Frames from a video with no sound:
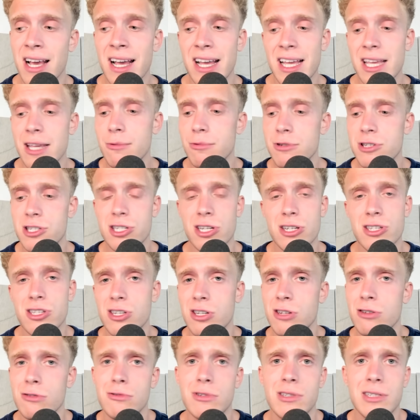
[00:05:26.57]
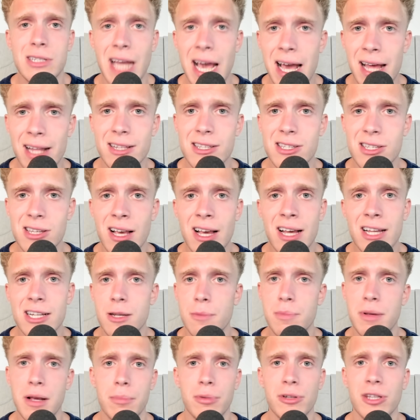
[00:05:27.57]
he was just too dense to
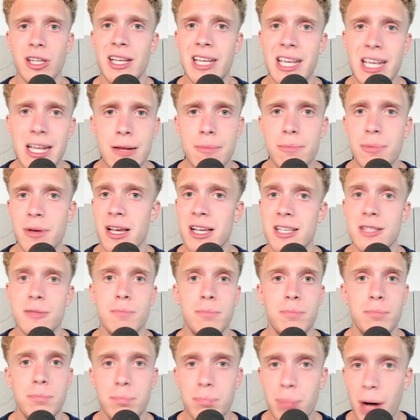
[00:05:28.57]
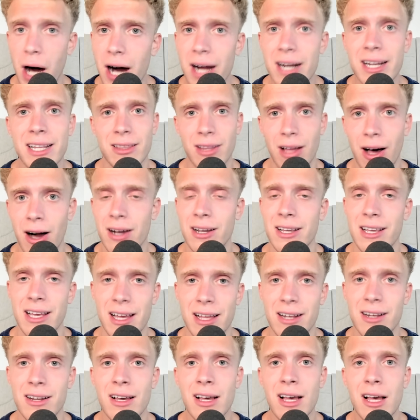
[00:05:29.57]
be able to keep his body lock
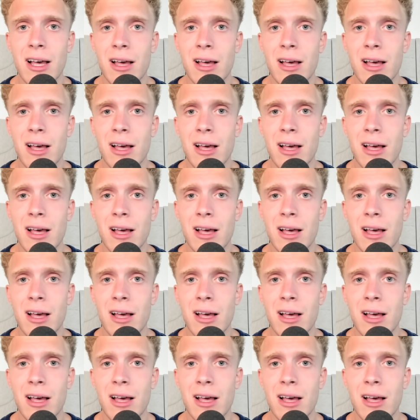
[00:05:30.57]
in